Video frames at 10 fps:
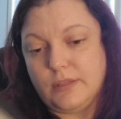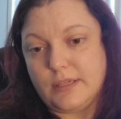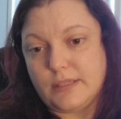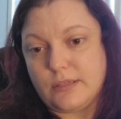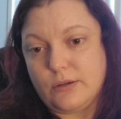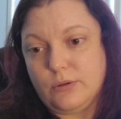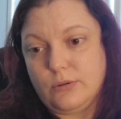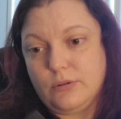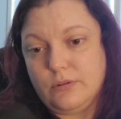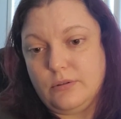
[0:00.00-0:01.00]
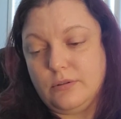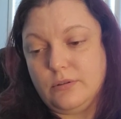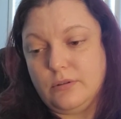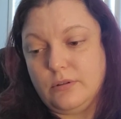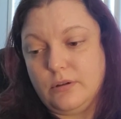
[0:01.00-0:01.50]
that's cool.
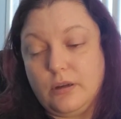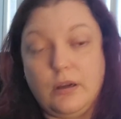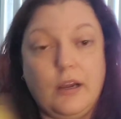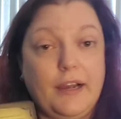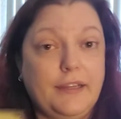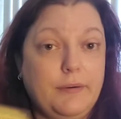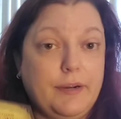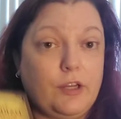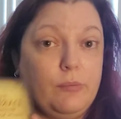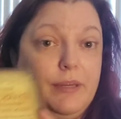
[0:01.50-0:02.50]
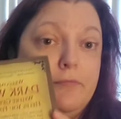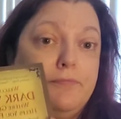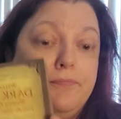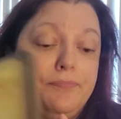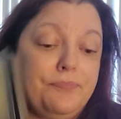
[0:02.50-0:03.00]
Highly recommend.
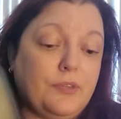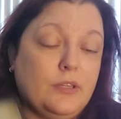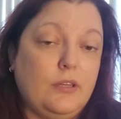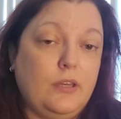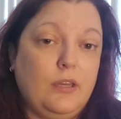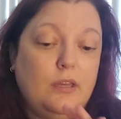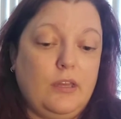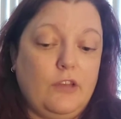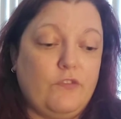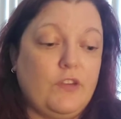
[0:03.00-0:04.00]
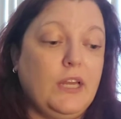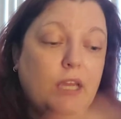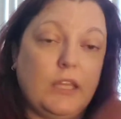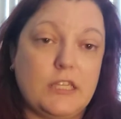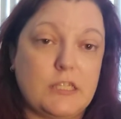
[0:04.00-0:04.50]
If
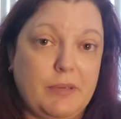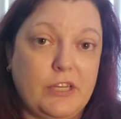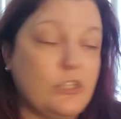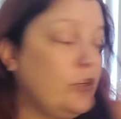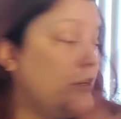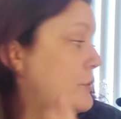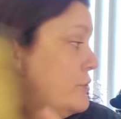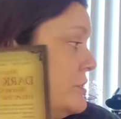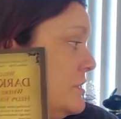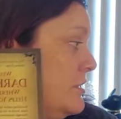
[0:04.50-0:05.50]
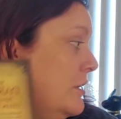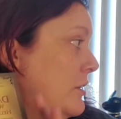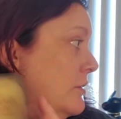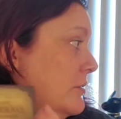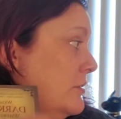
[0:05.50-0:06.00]
any of this piques your interest at
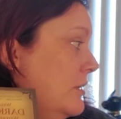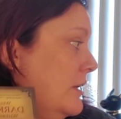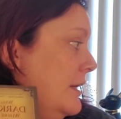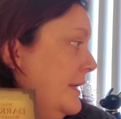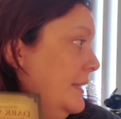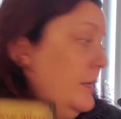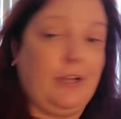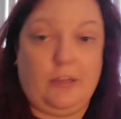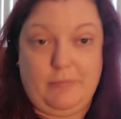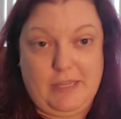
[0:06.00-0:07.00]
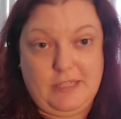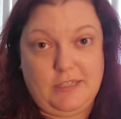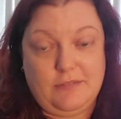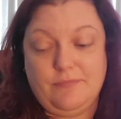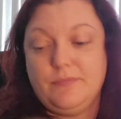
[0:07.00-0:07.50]
all, highly recommend.
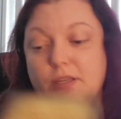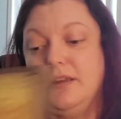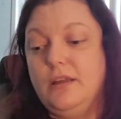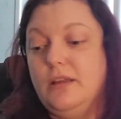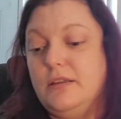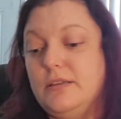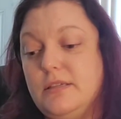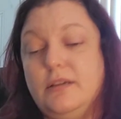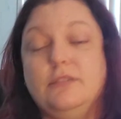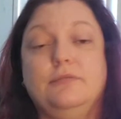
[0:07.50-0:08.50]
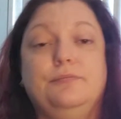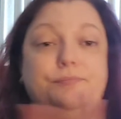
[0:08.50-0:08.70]
So